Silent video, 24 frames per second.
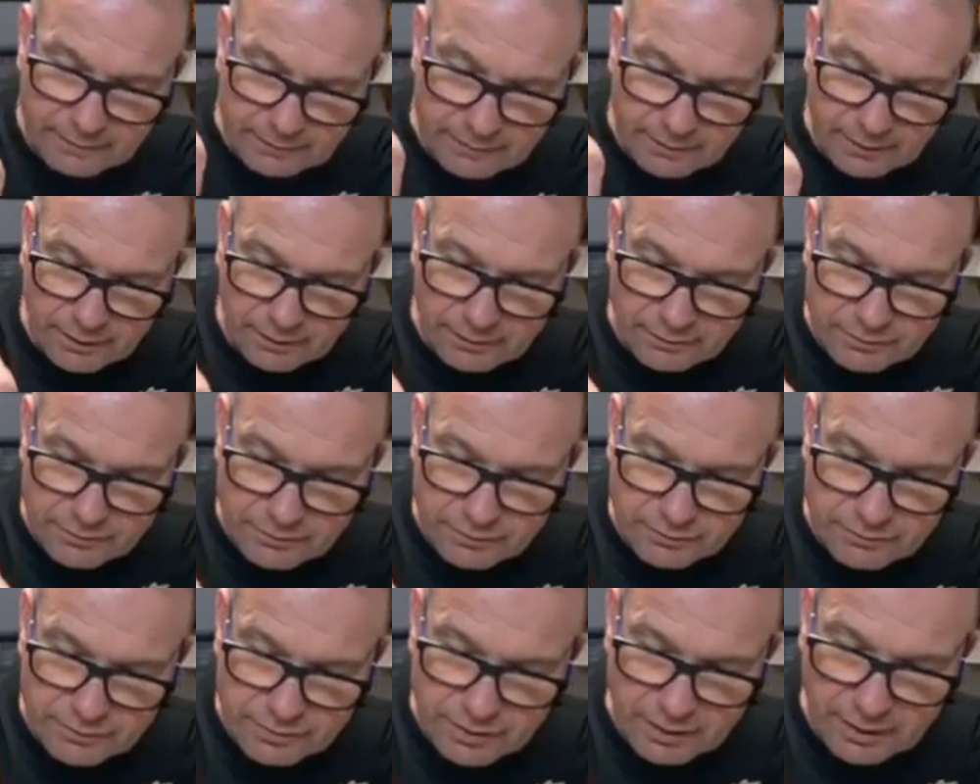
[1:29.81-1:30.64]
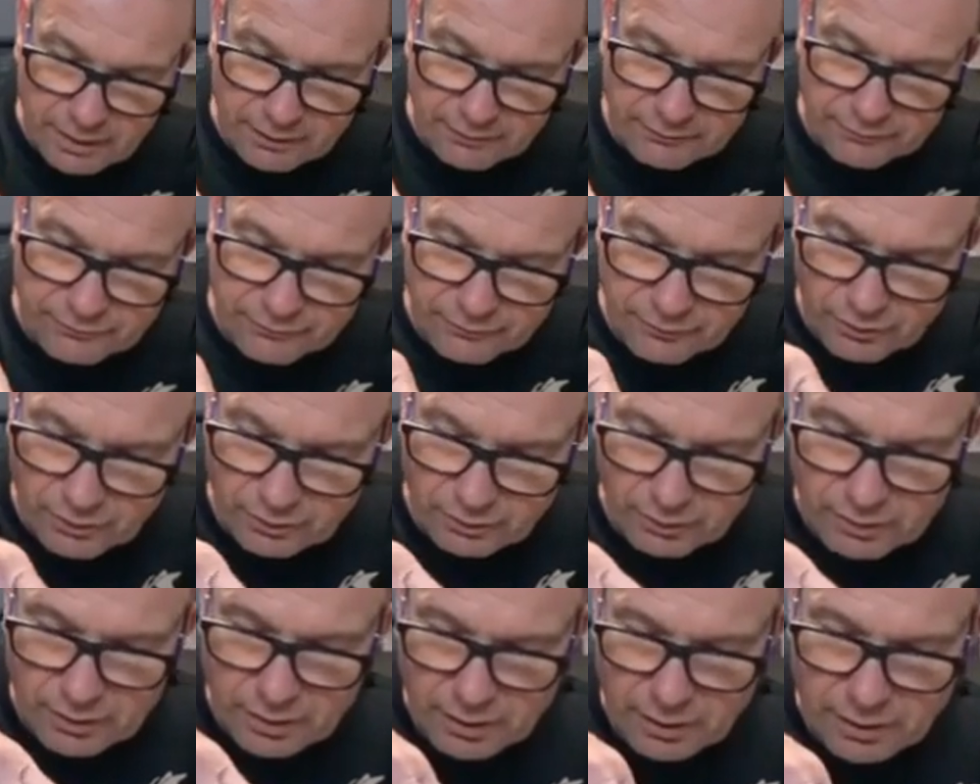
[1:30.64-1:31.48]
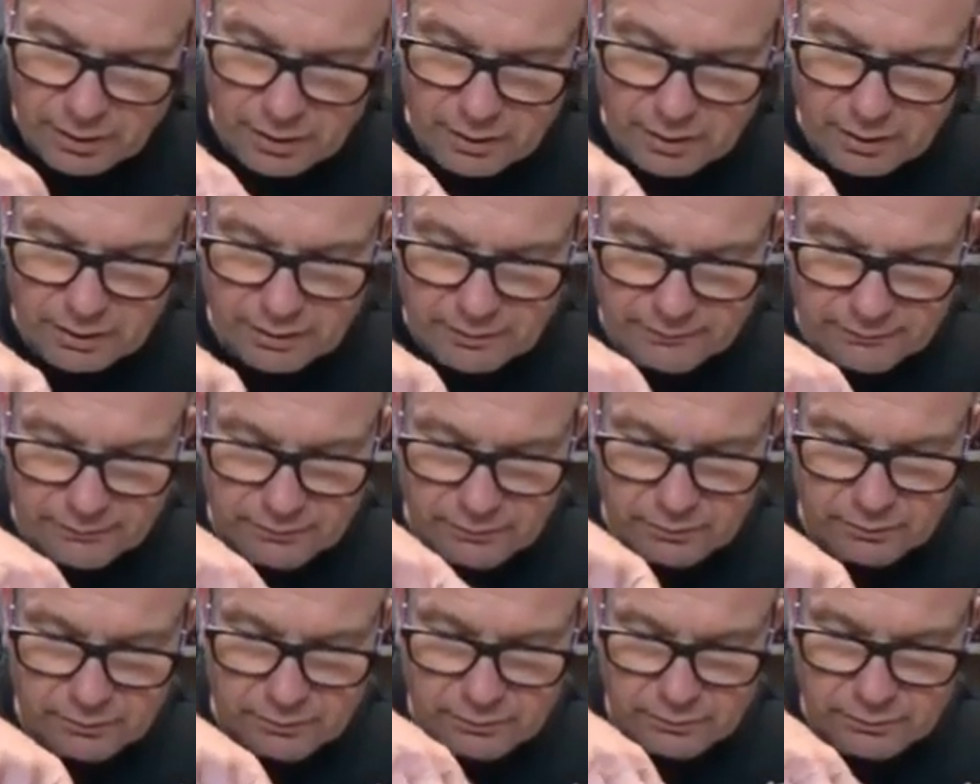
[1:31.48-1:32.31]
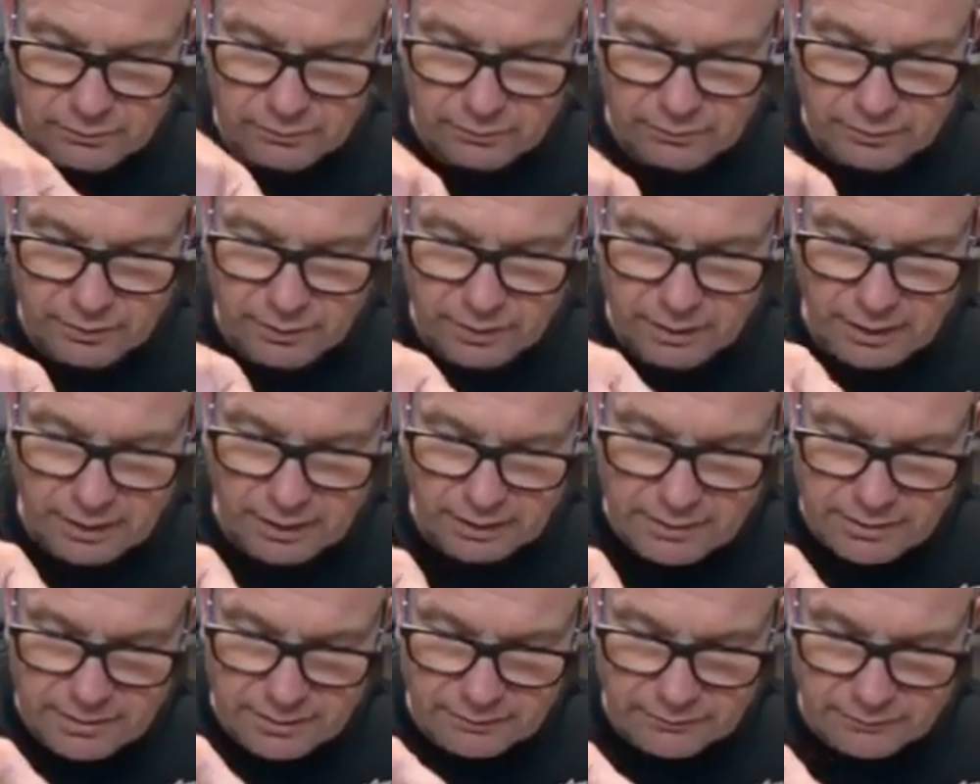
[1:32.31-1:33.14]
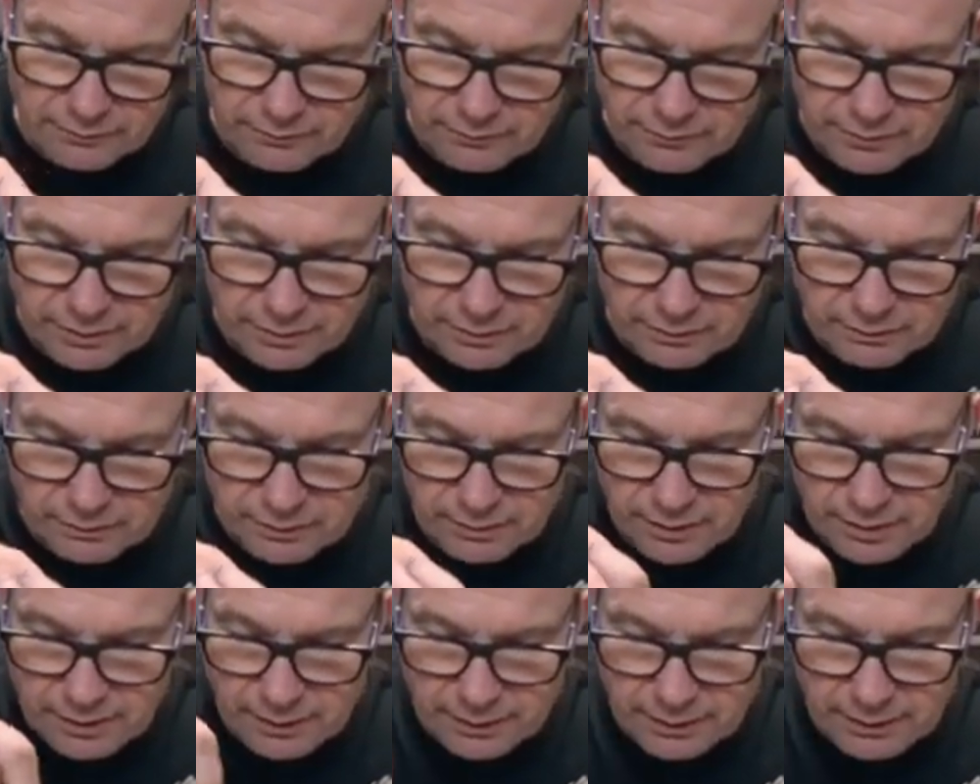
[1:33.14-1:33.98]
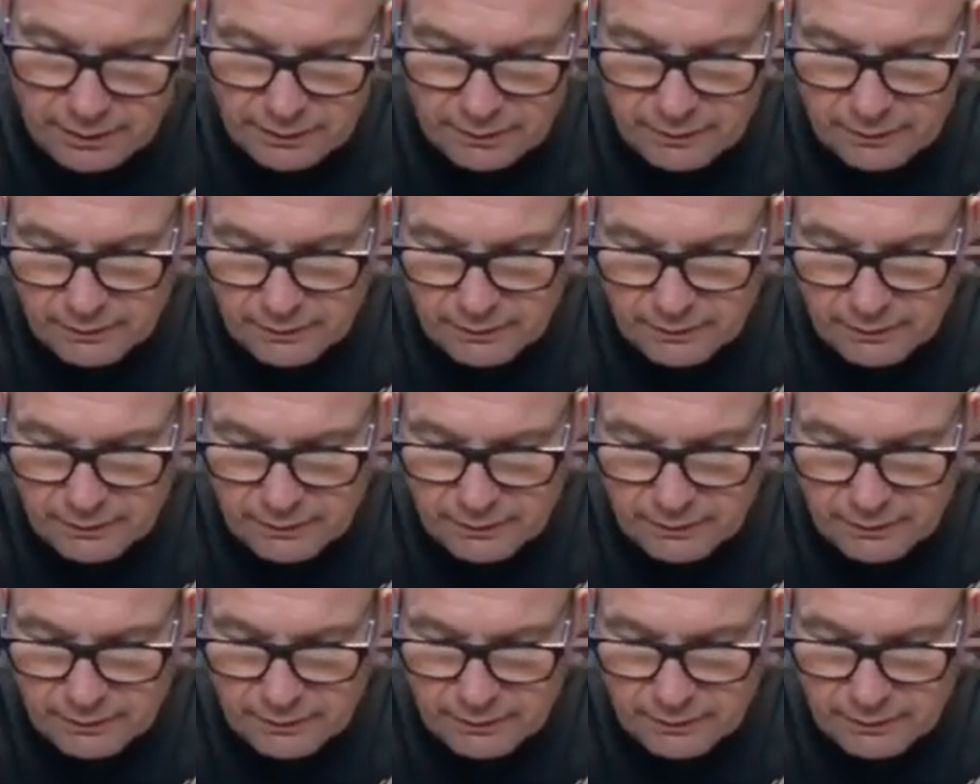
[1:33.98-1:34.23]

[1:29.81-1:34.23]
Take the screws out the frog, have a look under there, see if we're in good nick.